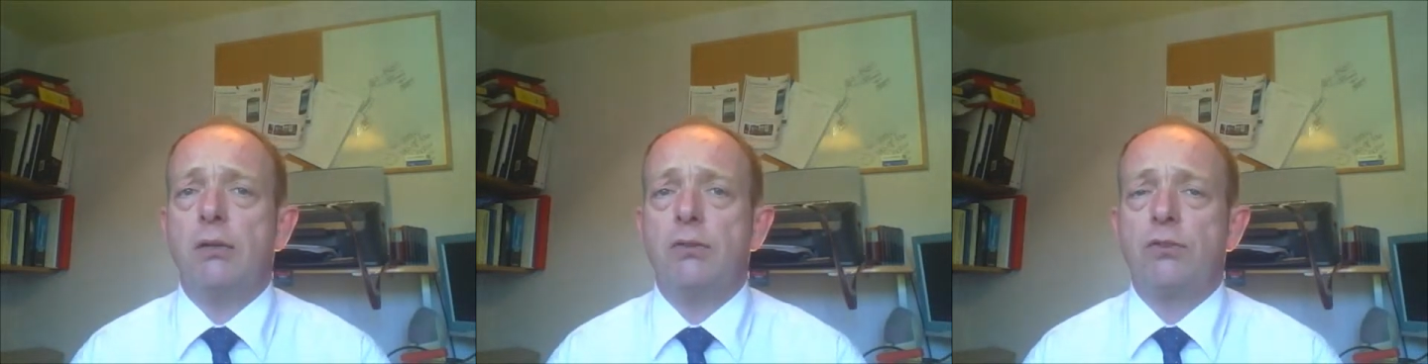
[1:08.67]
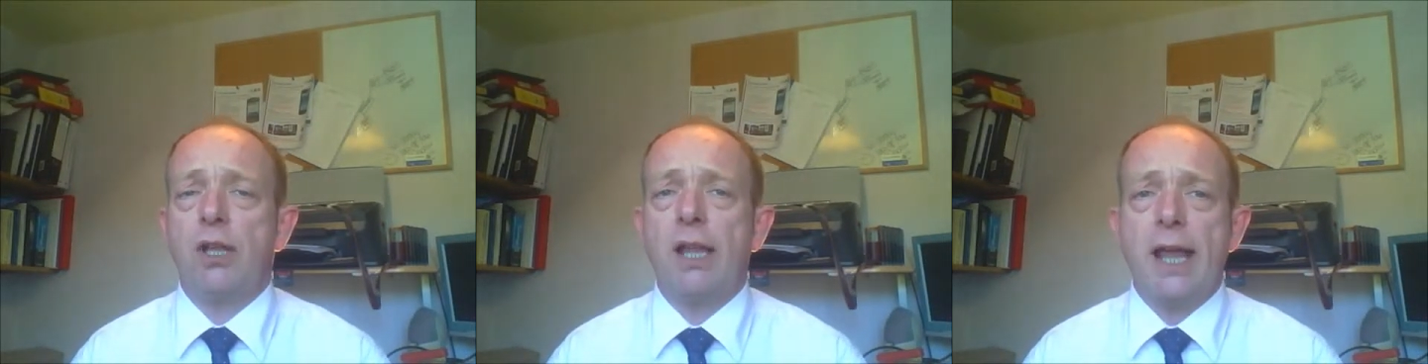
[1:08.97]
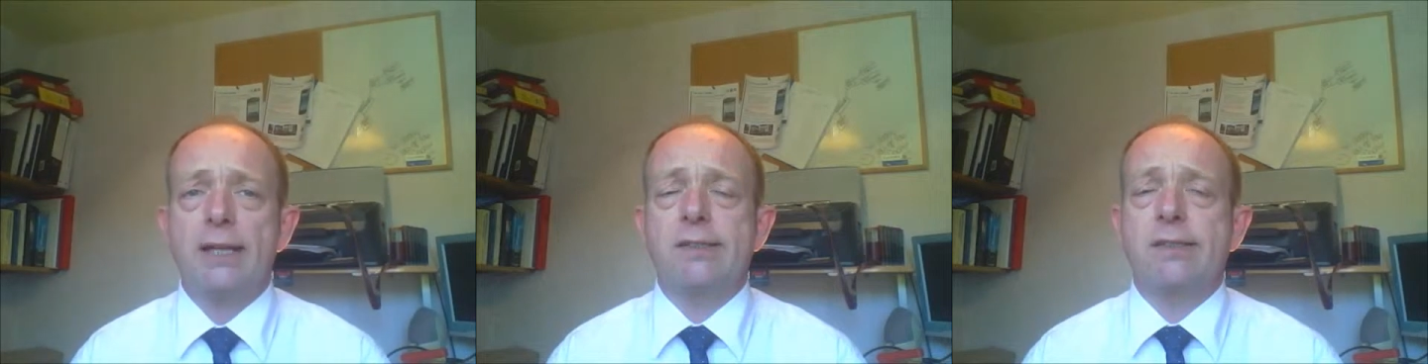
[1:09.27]

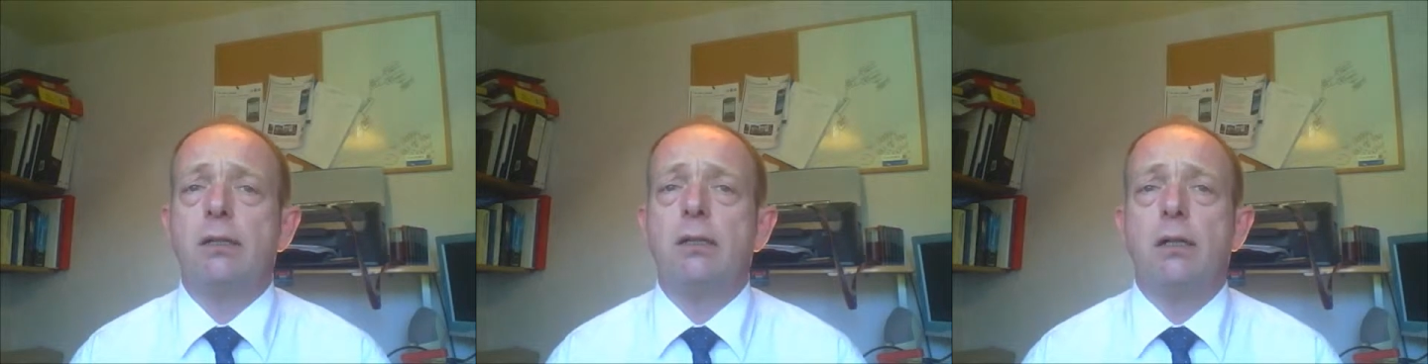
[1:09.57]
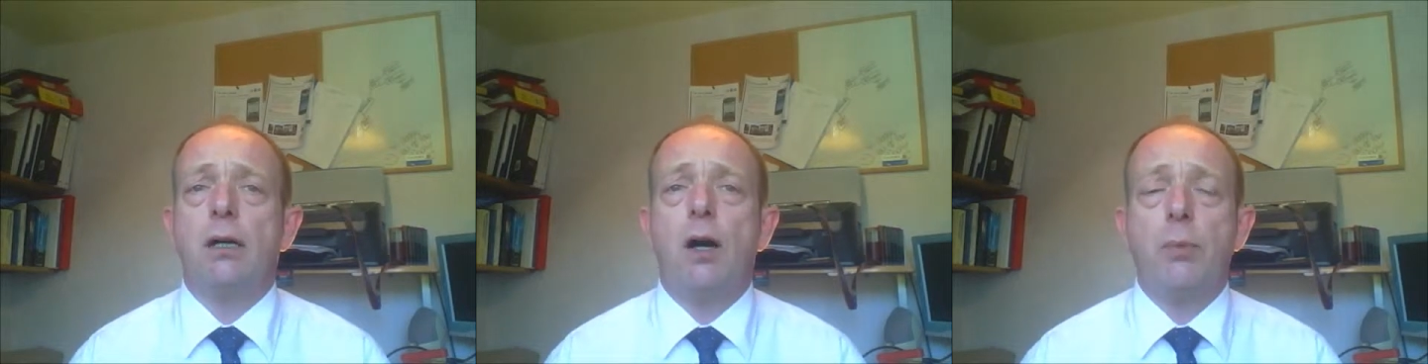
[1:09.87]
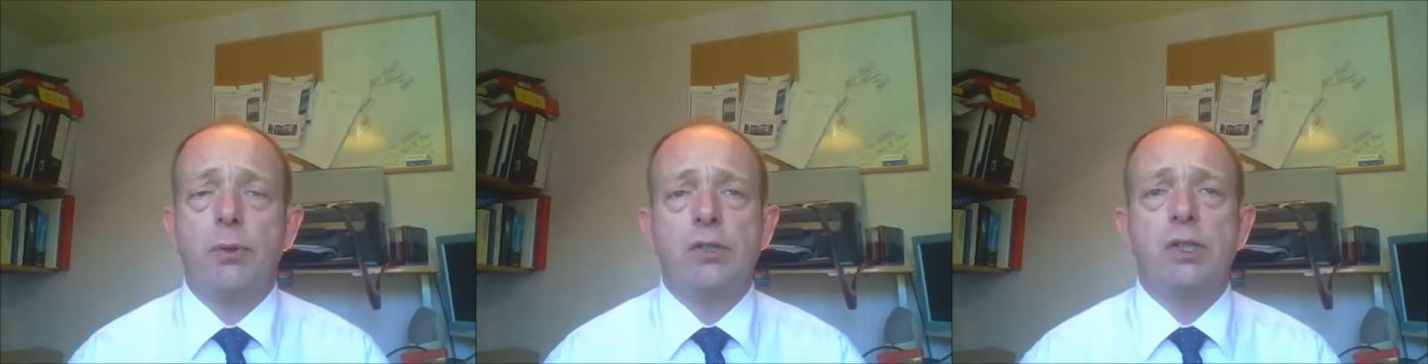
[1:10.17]
select
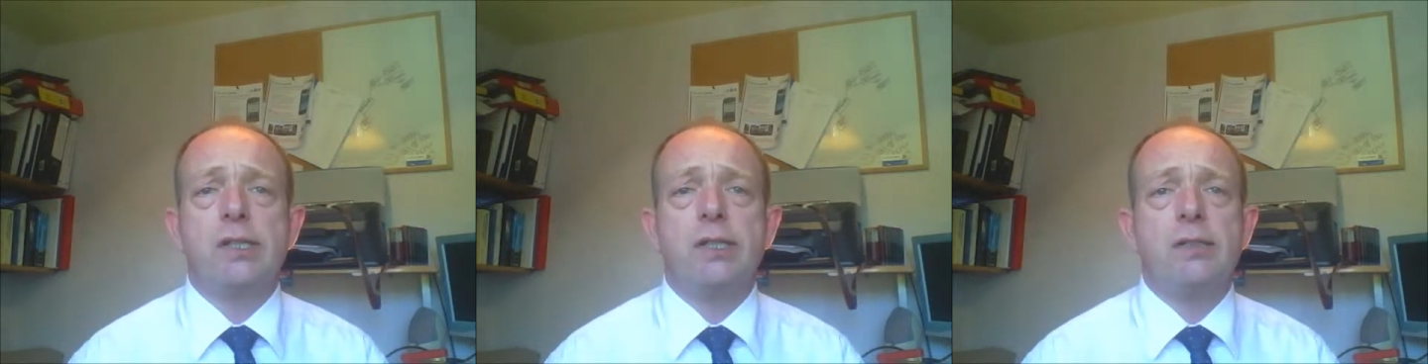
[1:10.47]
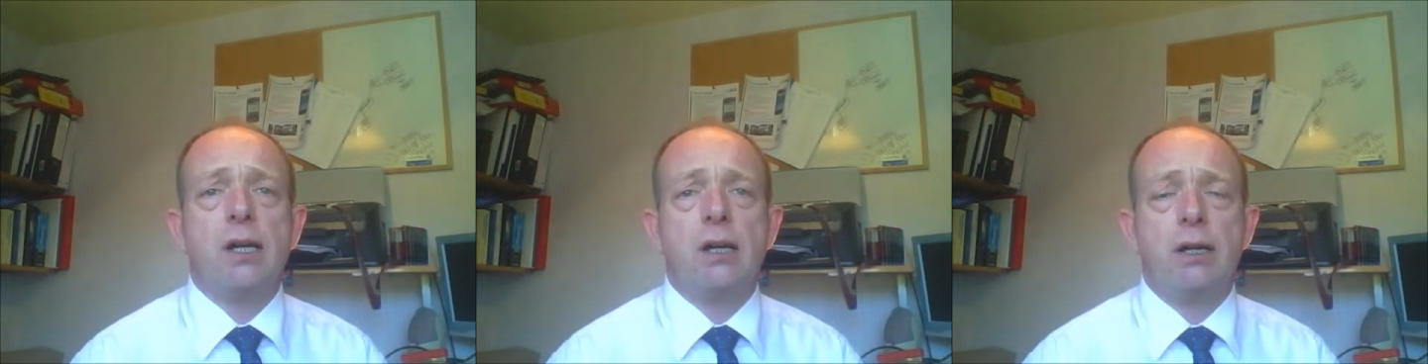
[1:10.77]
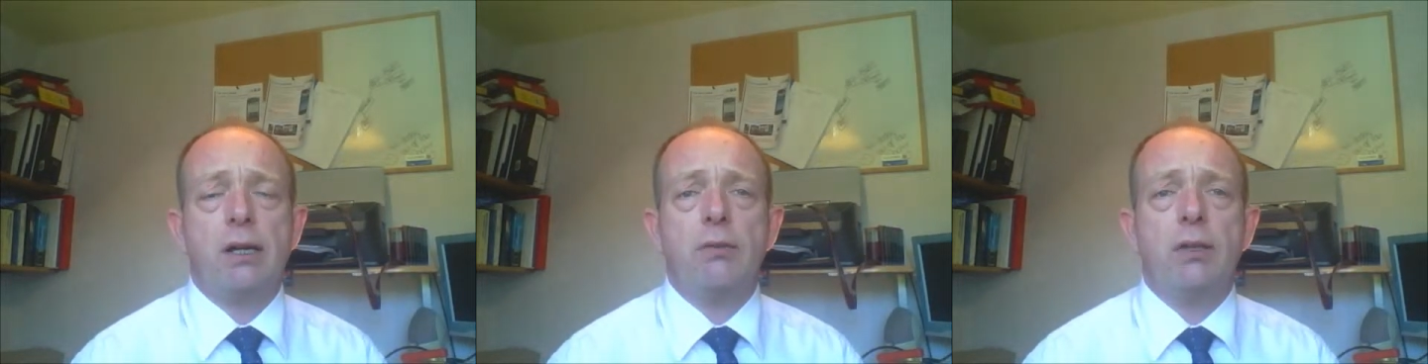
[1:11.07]
opportunities that
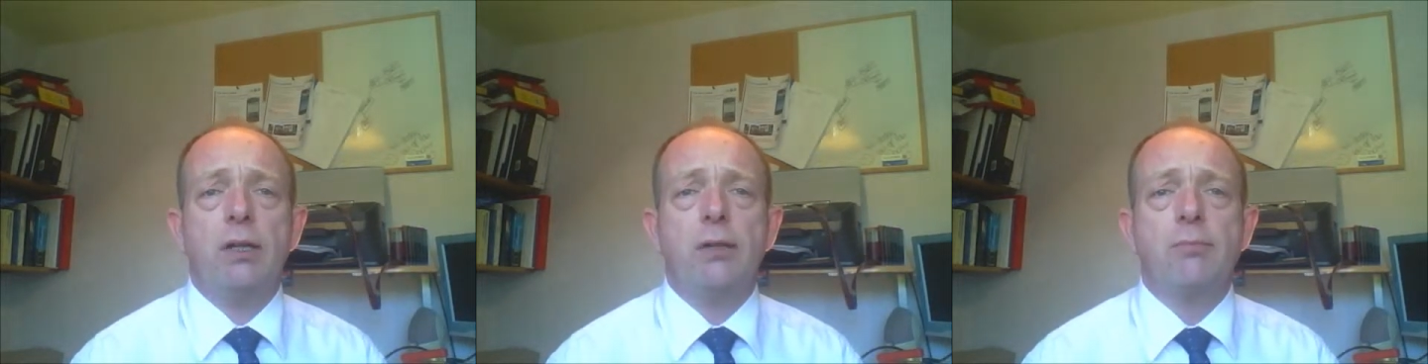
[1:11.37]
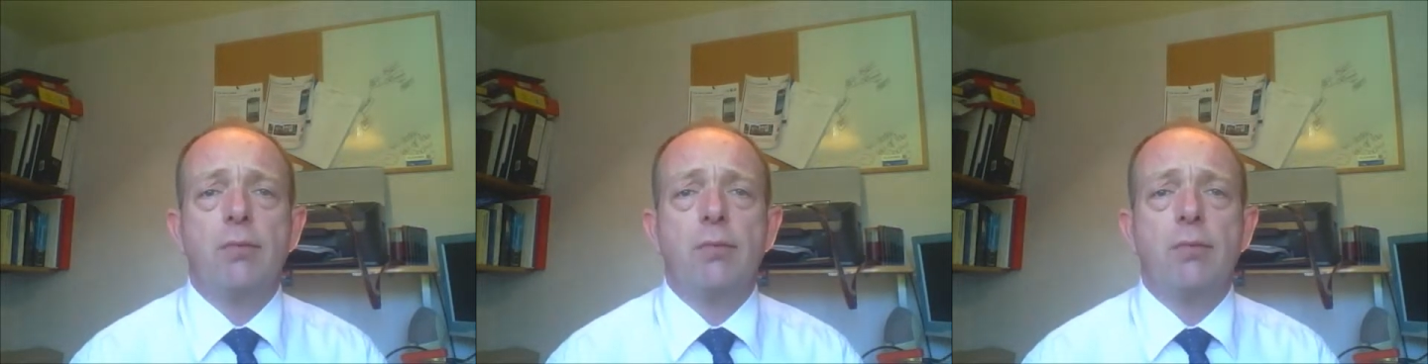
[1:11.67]
are out there.